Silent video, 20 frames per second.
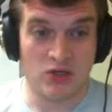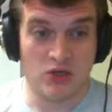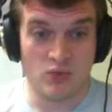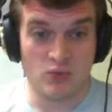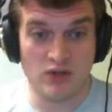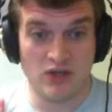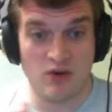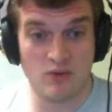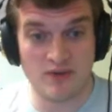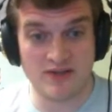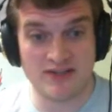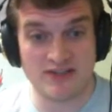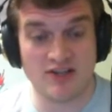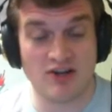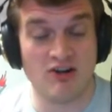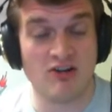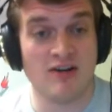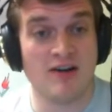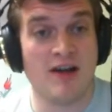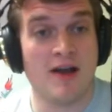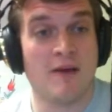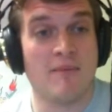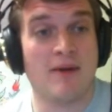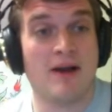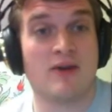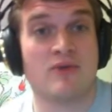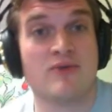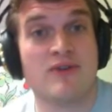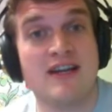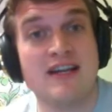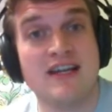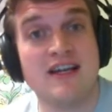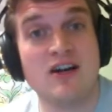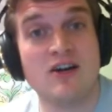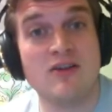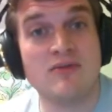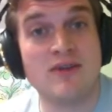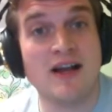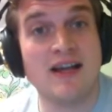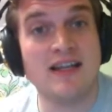We always start by reading our
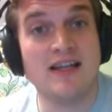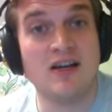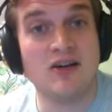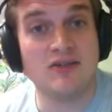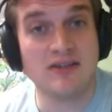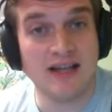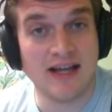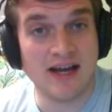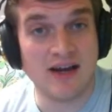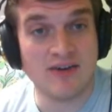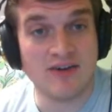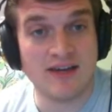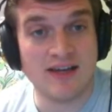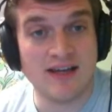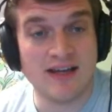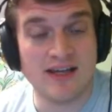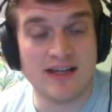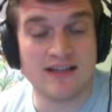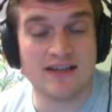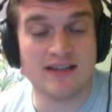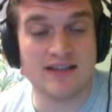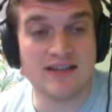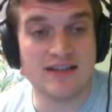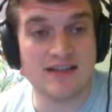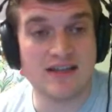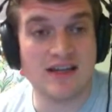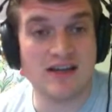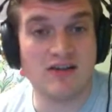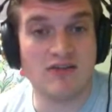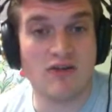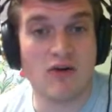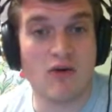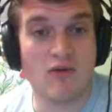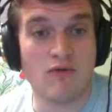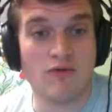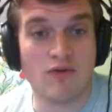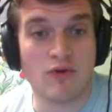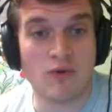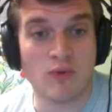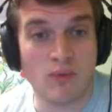writing out loud and listening
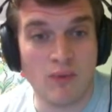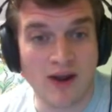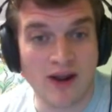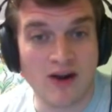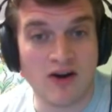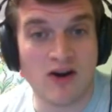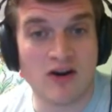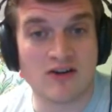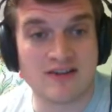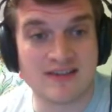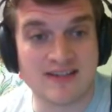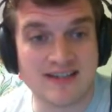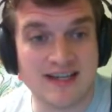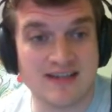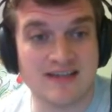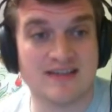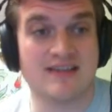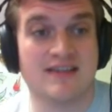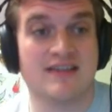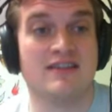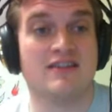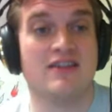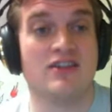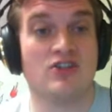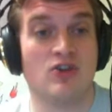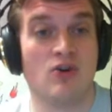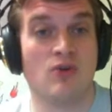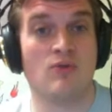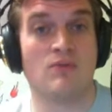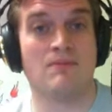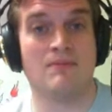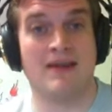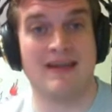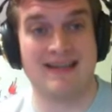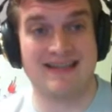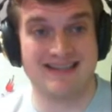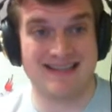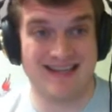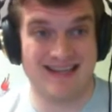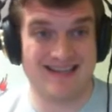for where our sentences don't make
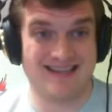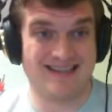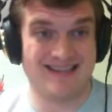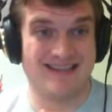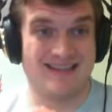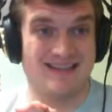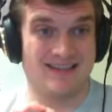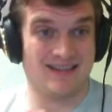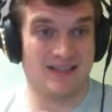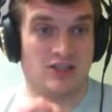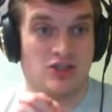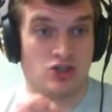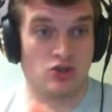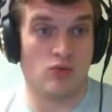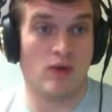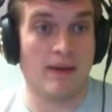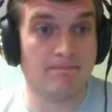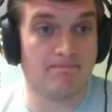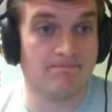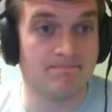sense. Let's do it.